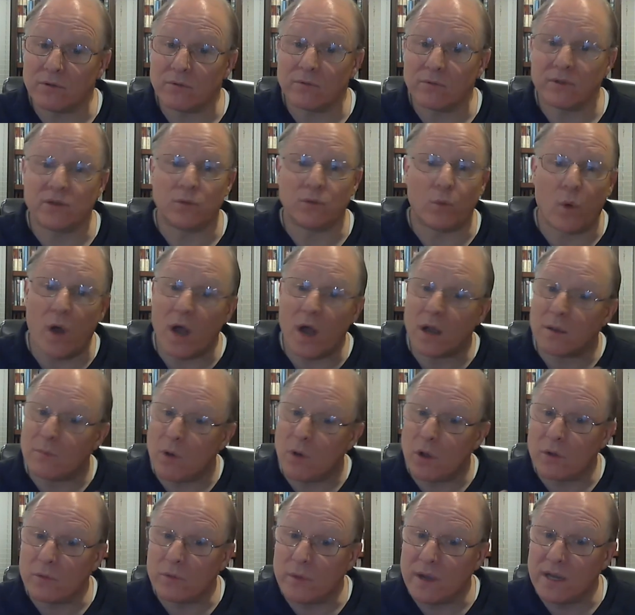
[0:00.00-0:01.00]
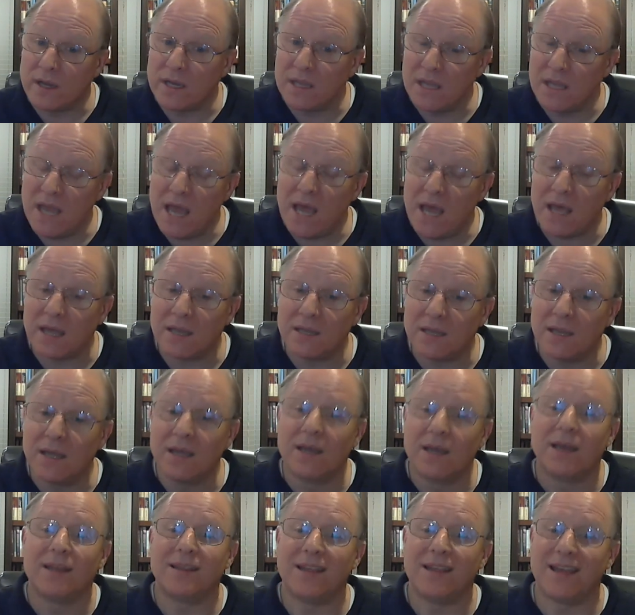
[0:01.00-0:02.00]
When you walk them all the way to the end,
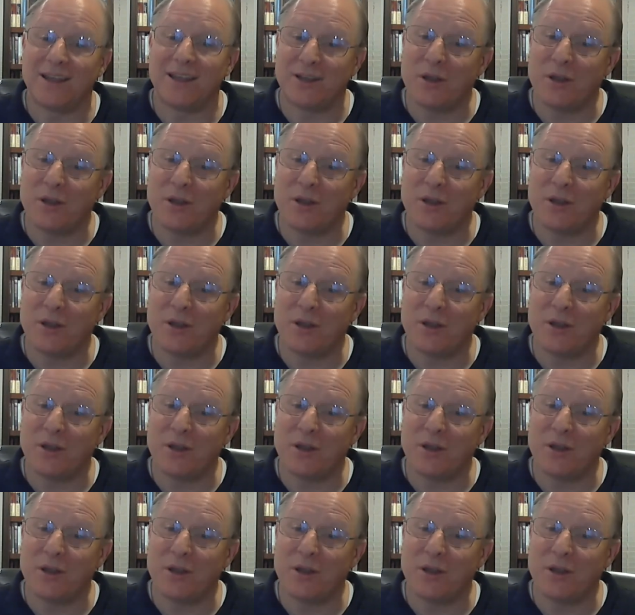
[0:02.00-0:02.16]
they end